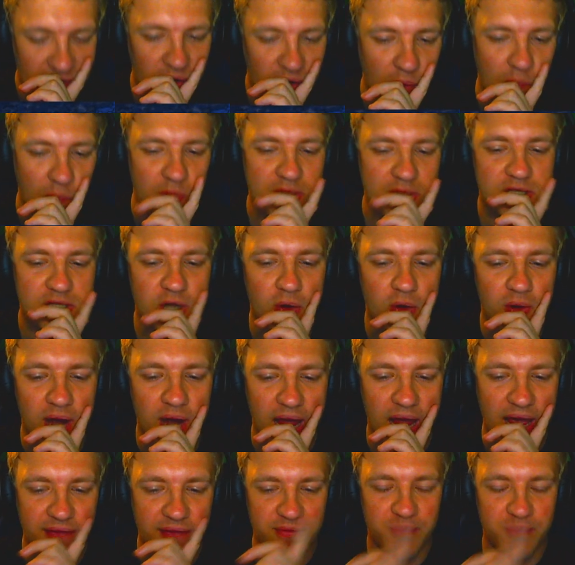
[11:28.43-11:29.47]
We don't
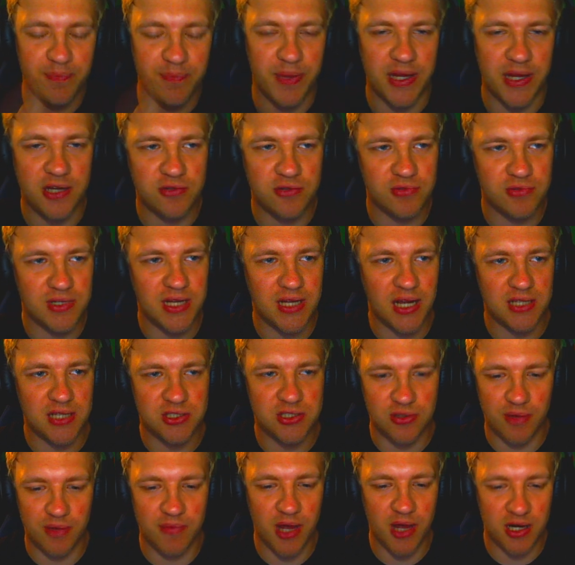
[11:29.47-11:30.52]
have a bakery yet,
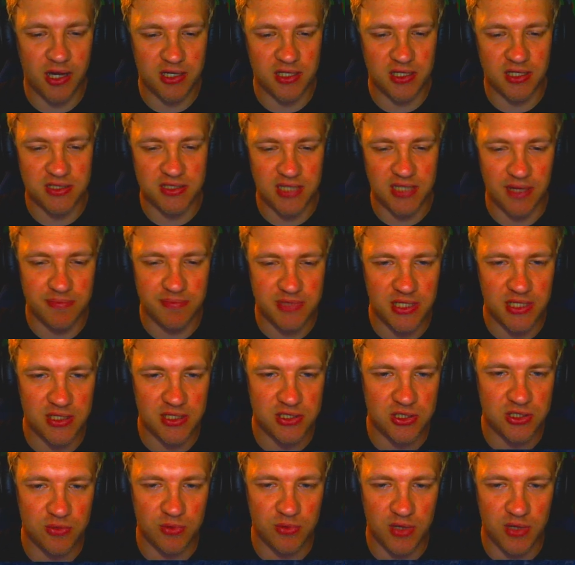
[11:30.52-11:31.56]
so I'm not going to attempt it,
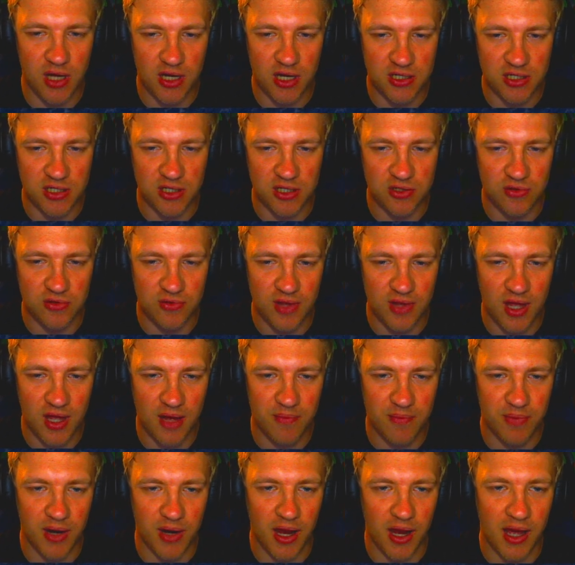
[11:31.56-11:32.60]
so we're not going to do
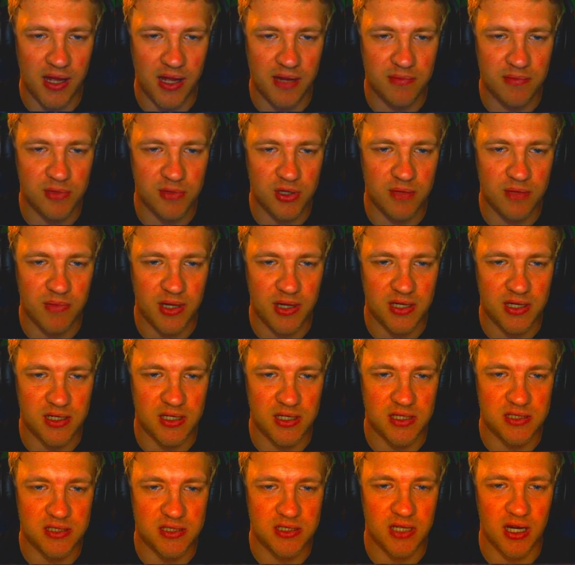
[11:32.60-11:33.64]
that, but I am going to make
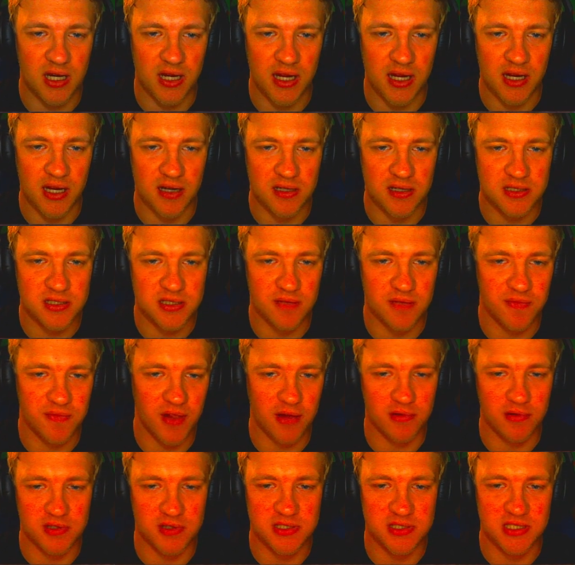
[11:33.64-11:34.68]
it a
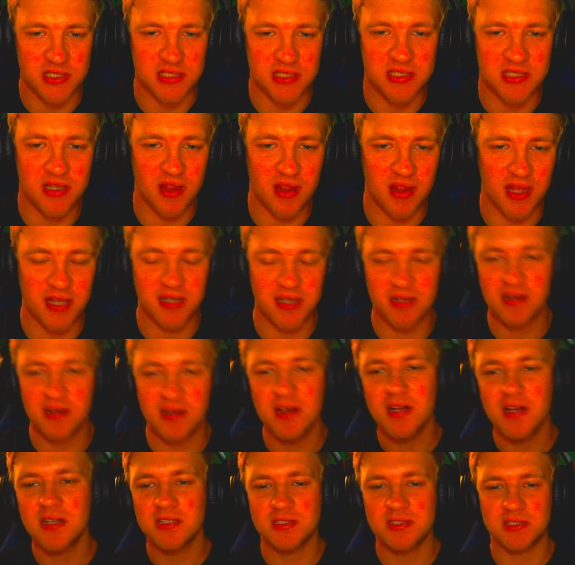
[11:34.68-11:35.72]
sunflower seed thing.
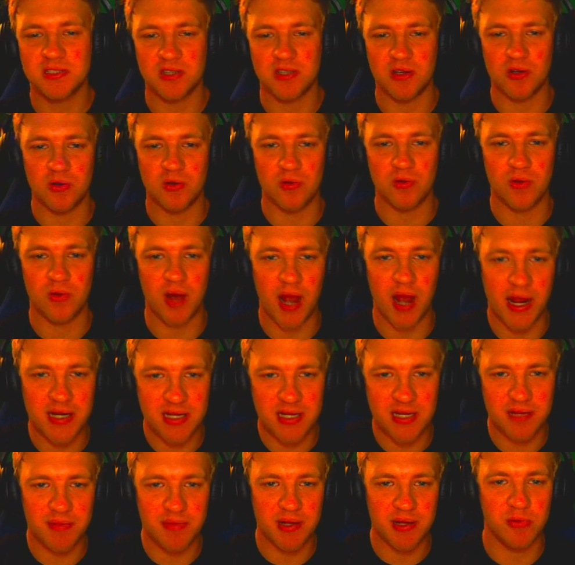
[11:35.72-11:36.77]
So I need
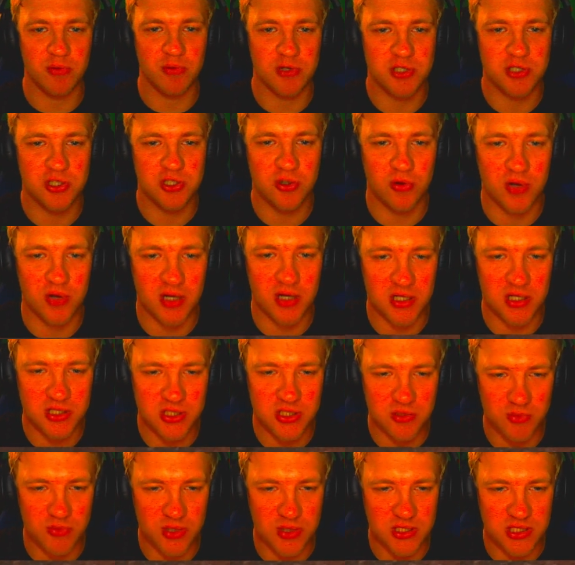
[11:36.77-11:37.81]
to make more storage,
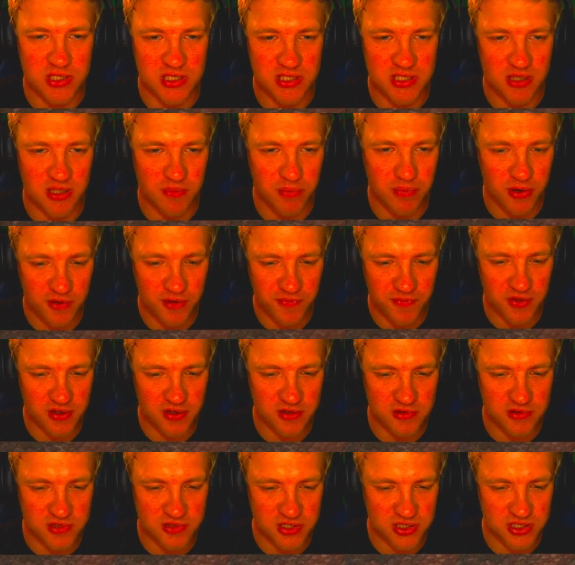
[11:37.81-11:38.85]
which is a perfect
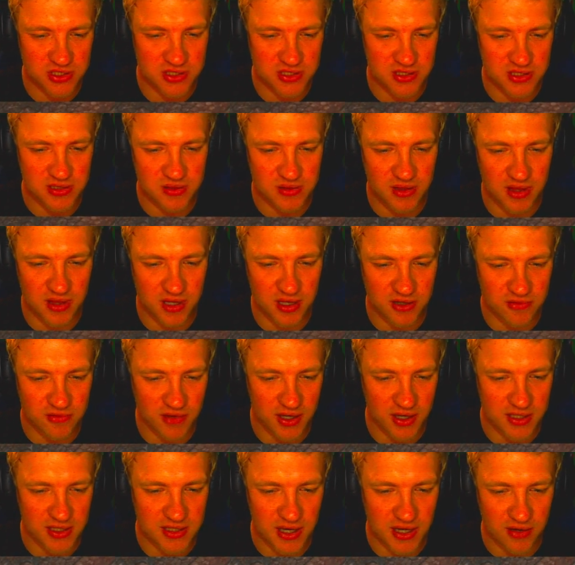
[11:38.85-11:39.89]
little thing
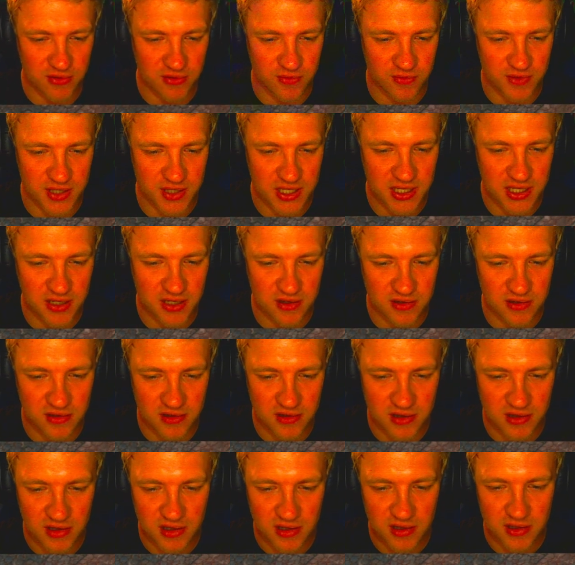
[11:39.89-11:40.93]
right down over here.
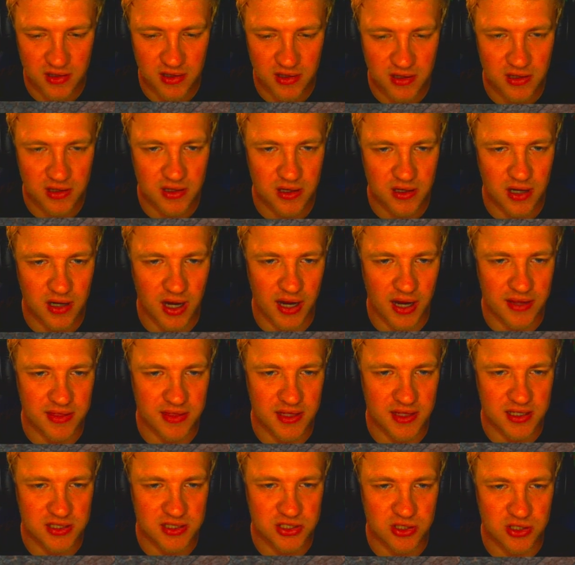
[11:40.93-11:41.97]
I
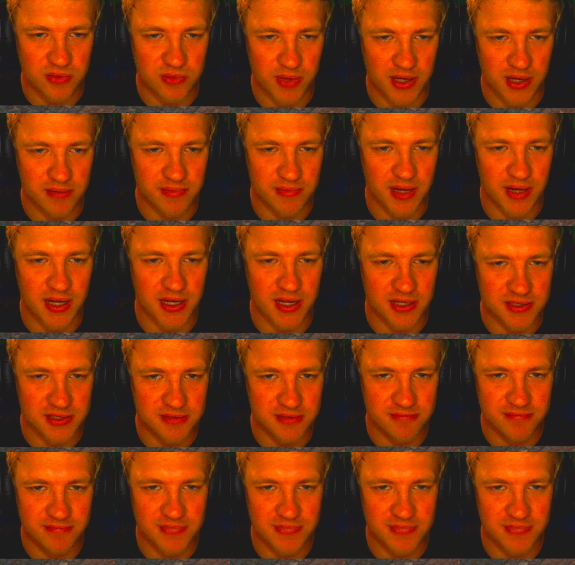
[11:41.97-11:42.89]
think it's too big. It is.